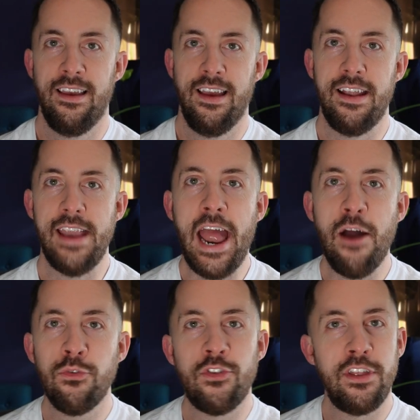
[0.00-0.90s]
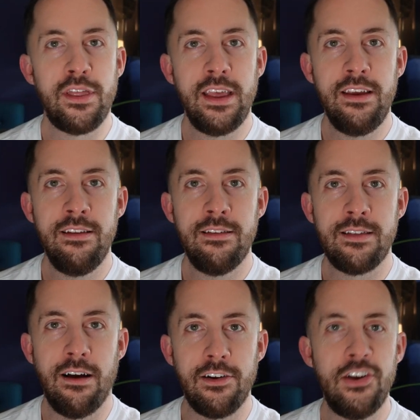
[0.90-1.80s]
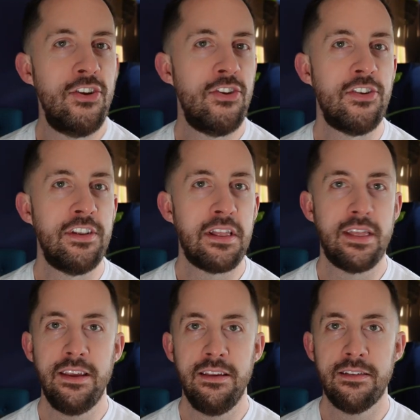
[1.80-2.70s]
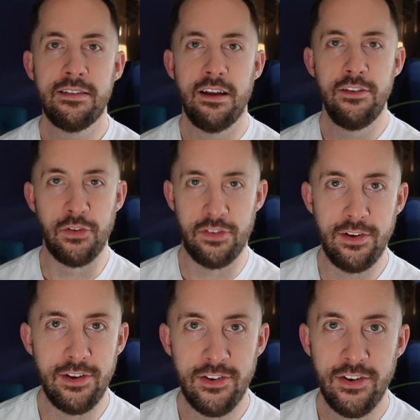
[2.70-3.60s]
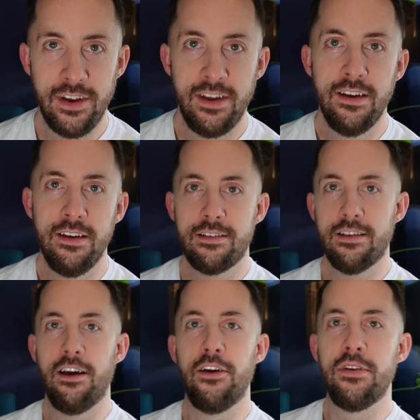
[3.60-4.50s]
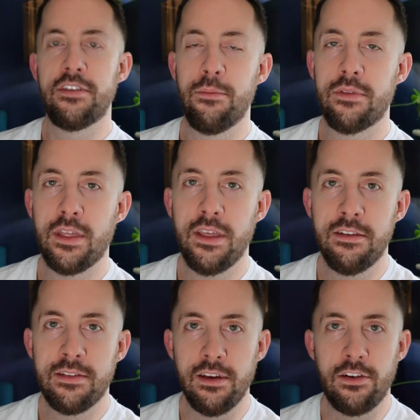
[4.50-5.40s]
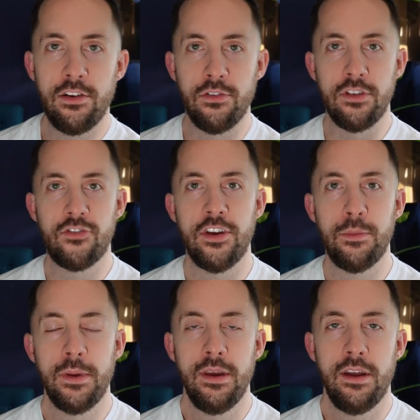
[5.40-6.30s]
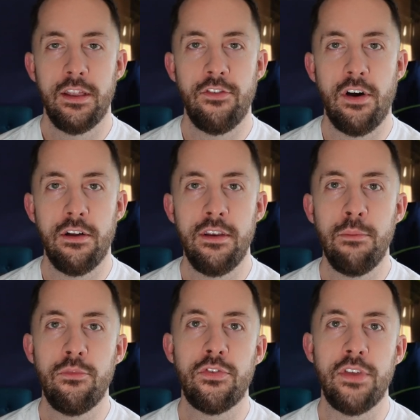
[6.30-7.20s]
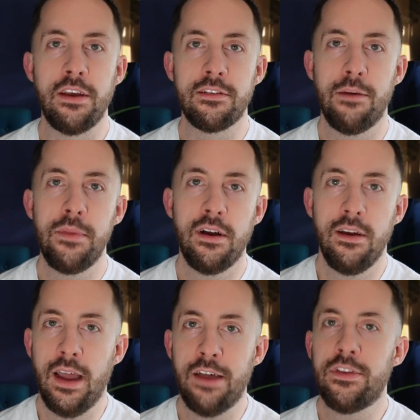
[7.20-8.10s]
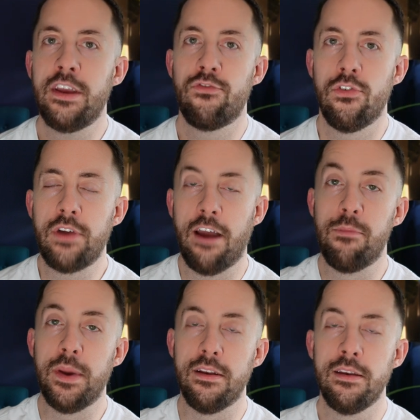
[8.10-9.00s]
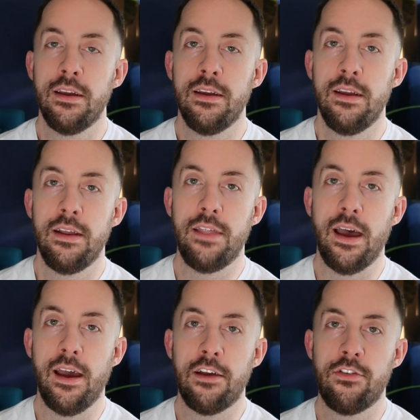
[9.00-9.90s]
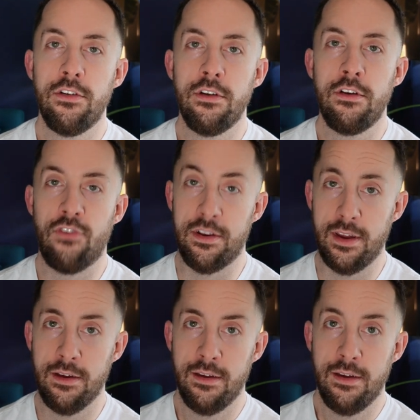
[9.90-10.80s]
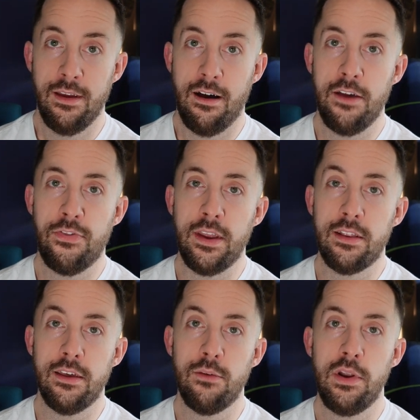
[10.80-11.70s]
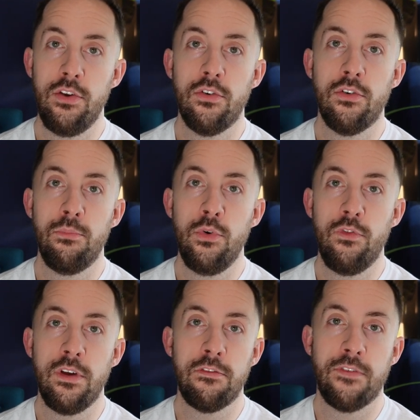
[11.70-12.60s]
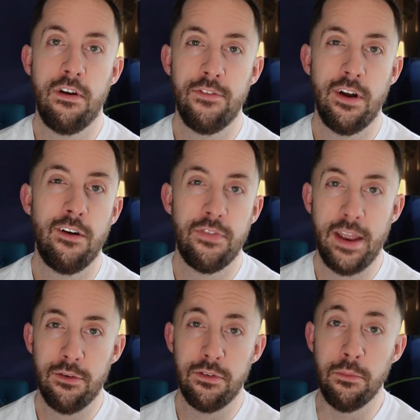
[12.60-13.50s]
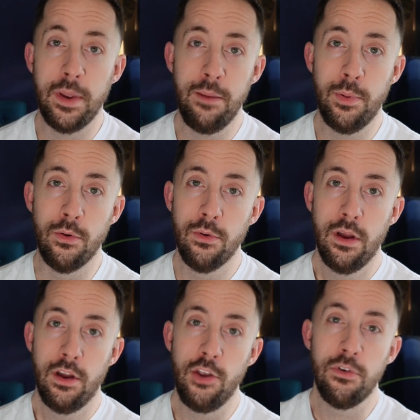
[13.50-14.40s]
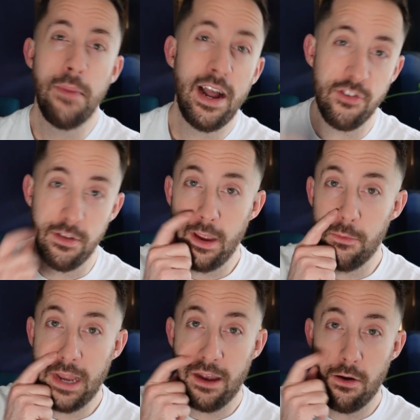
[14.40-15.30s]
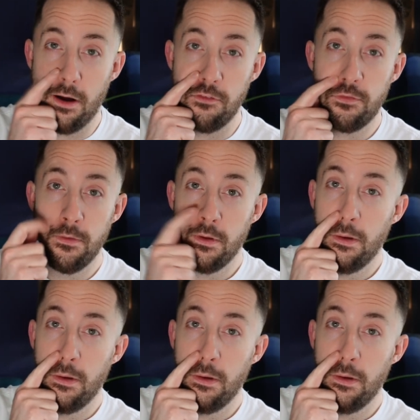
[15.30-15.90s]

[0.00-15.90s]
And now to the things that are good and the things that are not so good. So in terms of the things that are good on this ship, there are a number of things. I mean, I have to give Royal Caribbean their credit. I think that when you're moving 5,500 people, you would imagine that it would get kind of